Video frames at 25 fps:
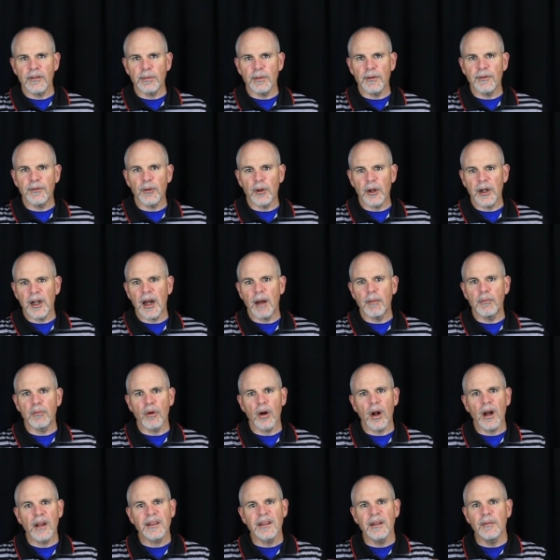before God
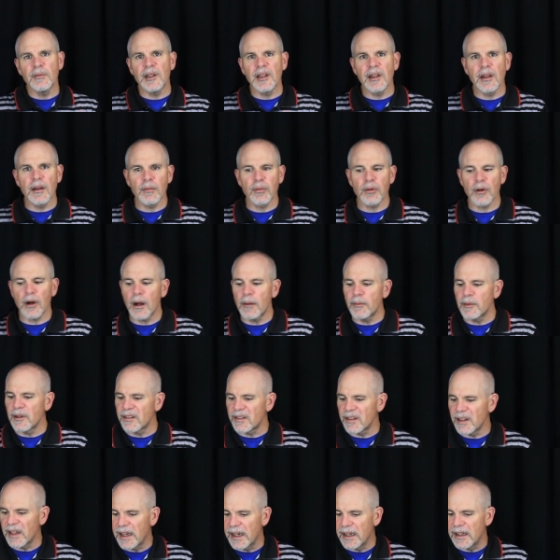brought them into the
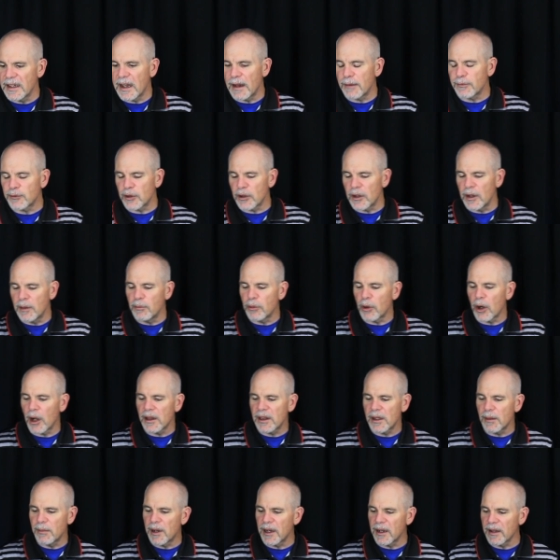promised land after he
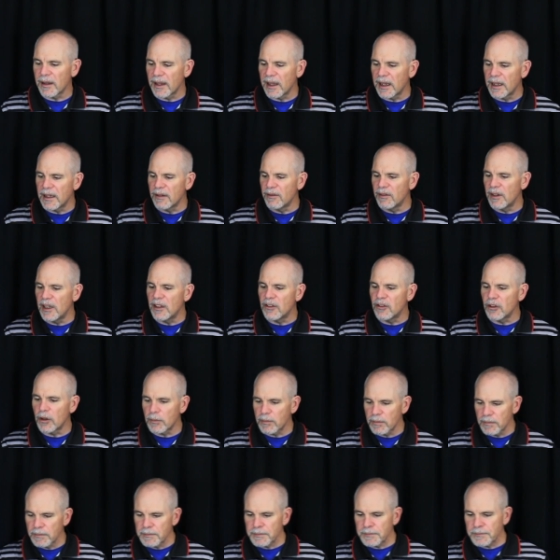brought them out of the land of Egypt.